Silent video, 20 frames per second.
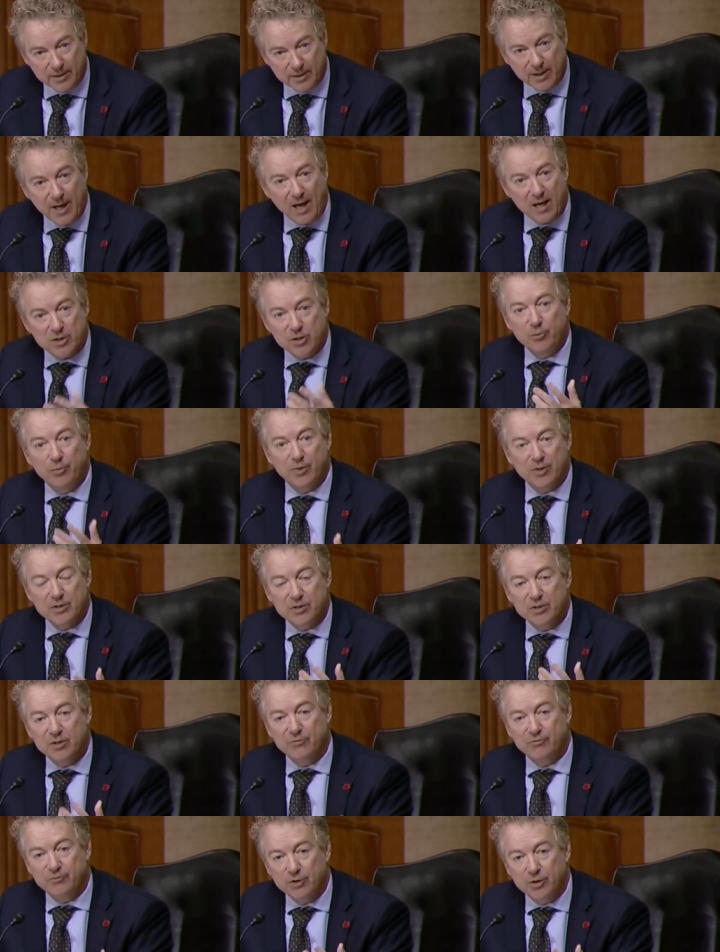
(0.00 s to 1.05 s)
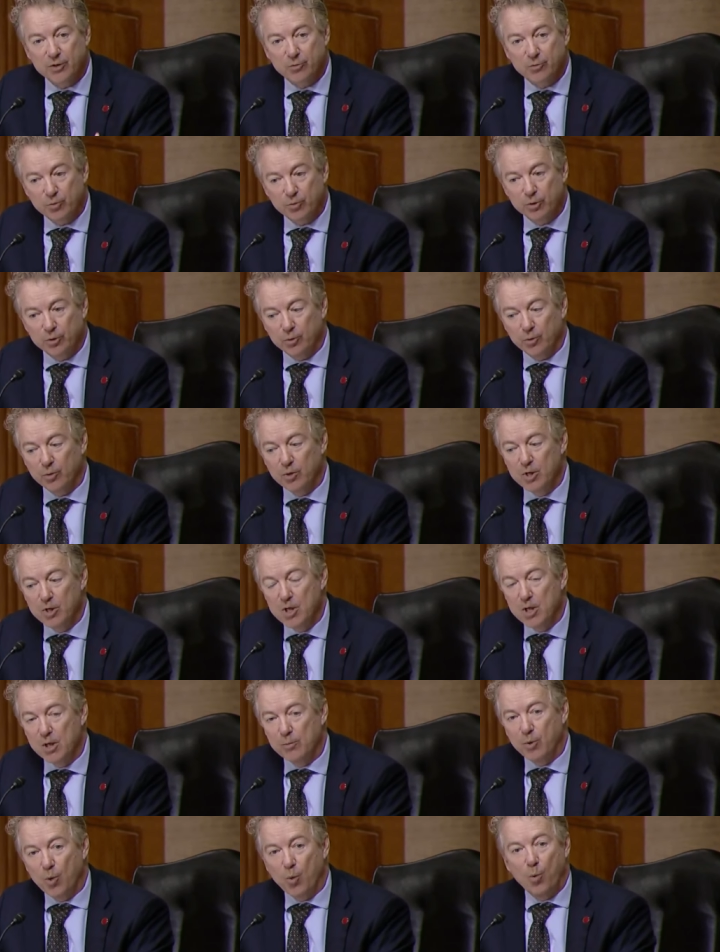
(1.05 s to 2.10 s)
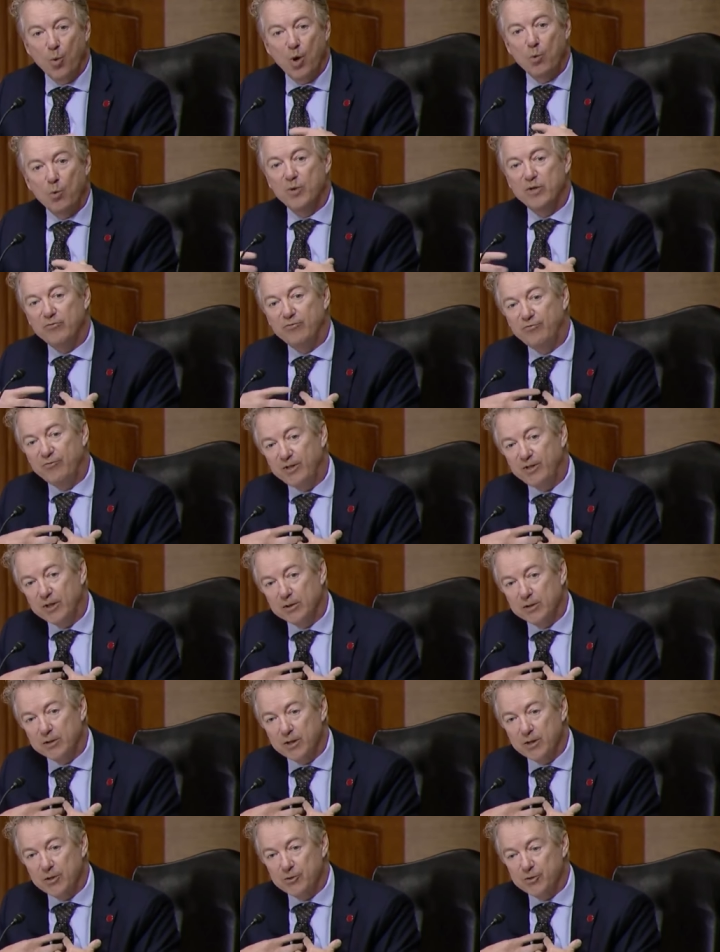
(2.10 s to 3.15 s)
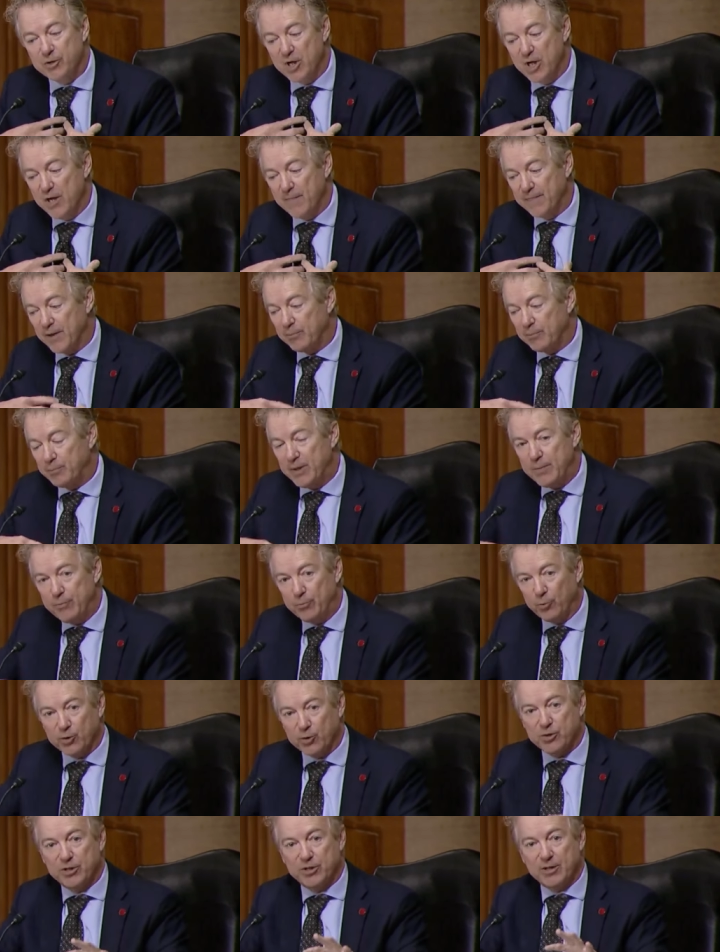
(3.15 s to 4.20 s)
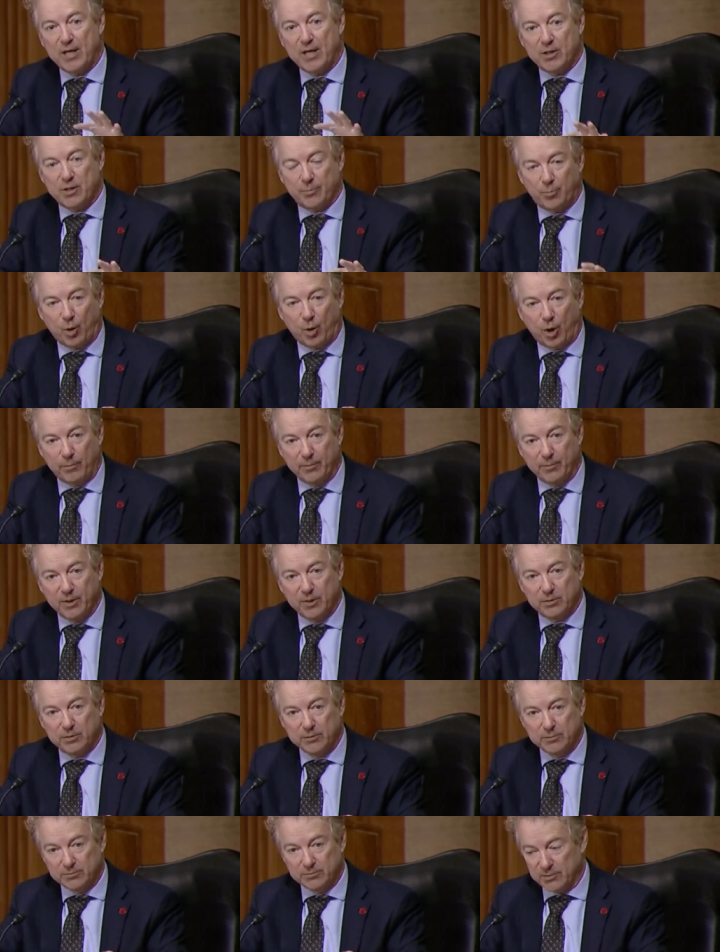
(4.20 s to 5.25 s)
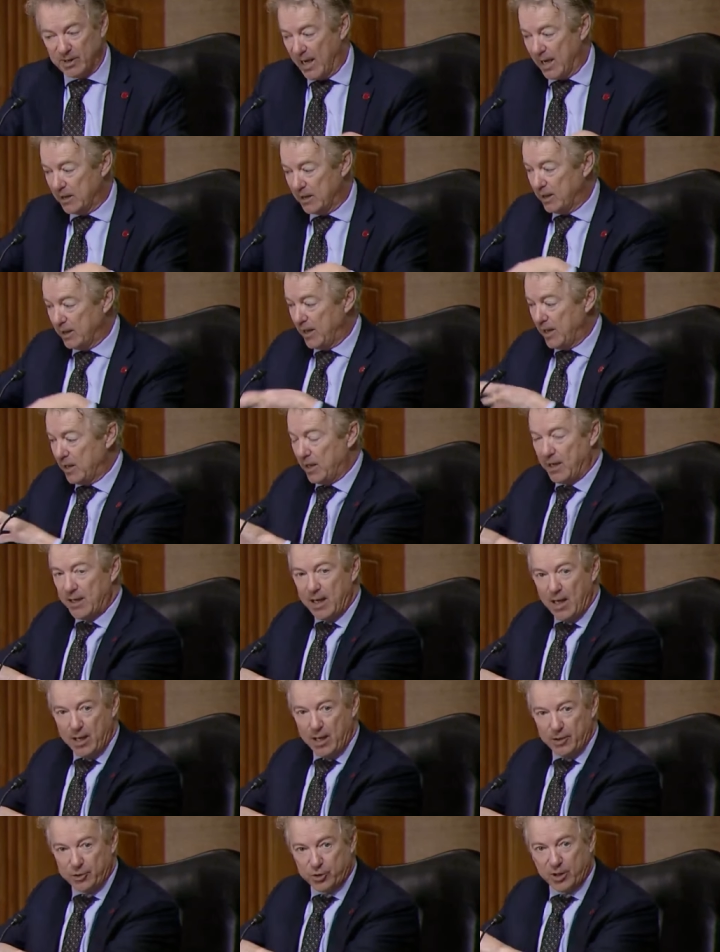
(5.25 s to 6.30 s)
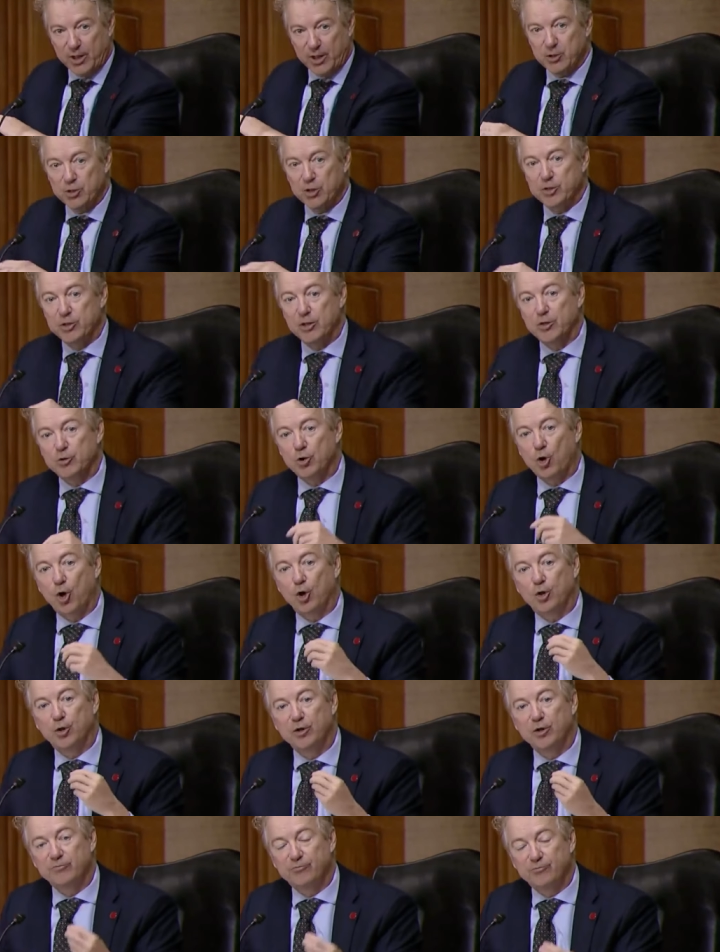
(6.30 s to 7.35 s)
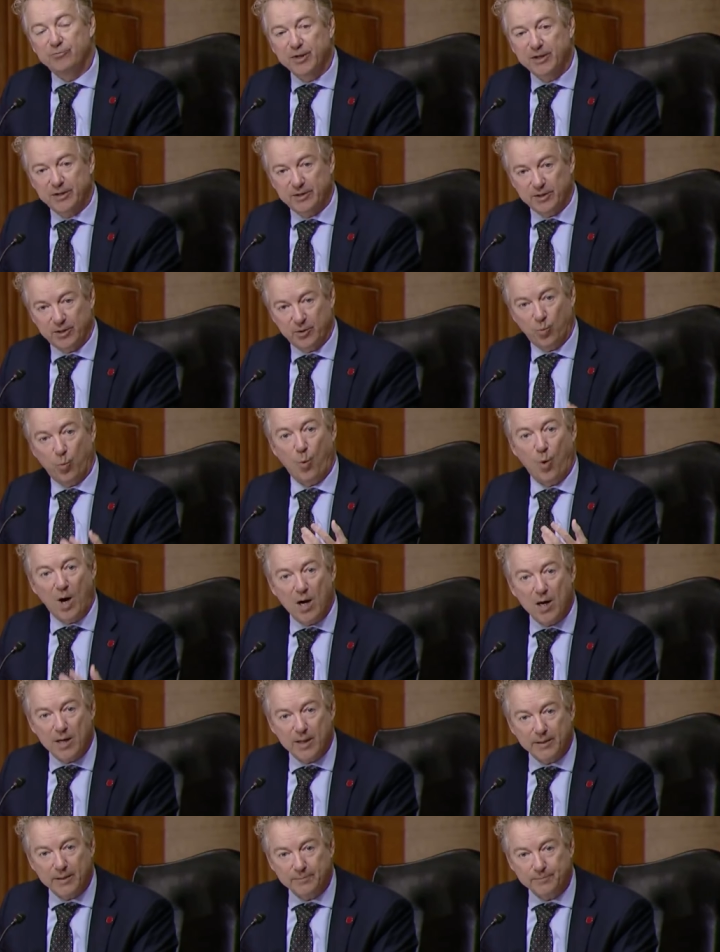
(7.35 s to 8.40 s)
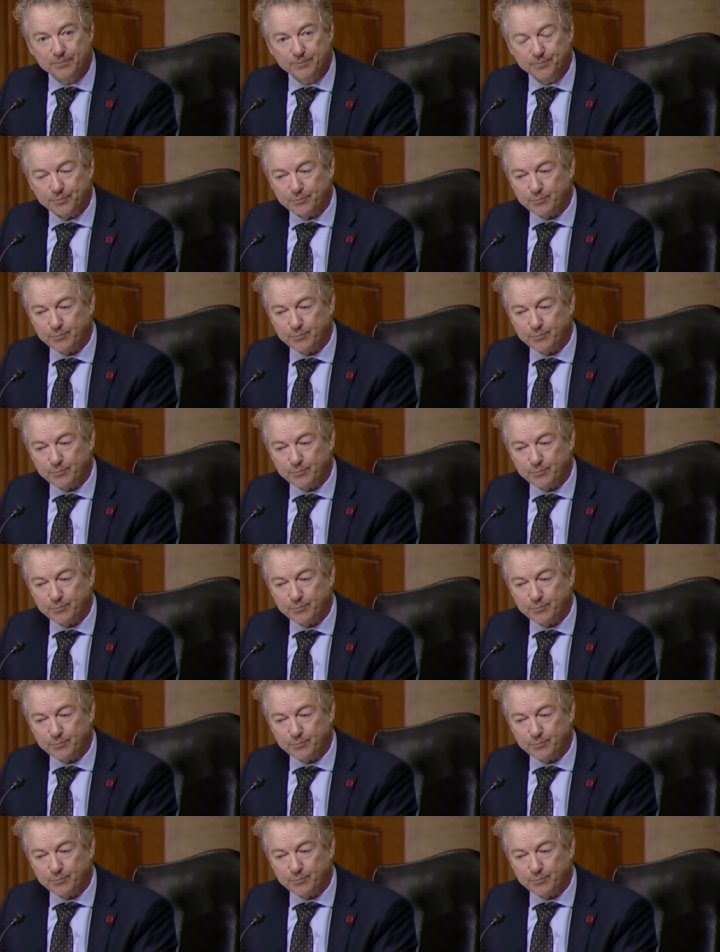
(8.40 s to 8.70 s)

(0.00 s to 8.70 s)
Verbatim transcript: that hasn't been sifted through. But what we feel is that people at State Department and at NIH and HHS are conflicted. Why?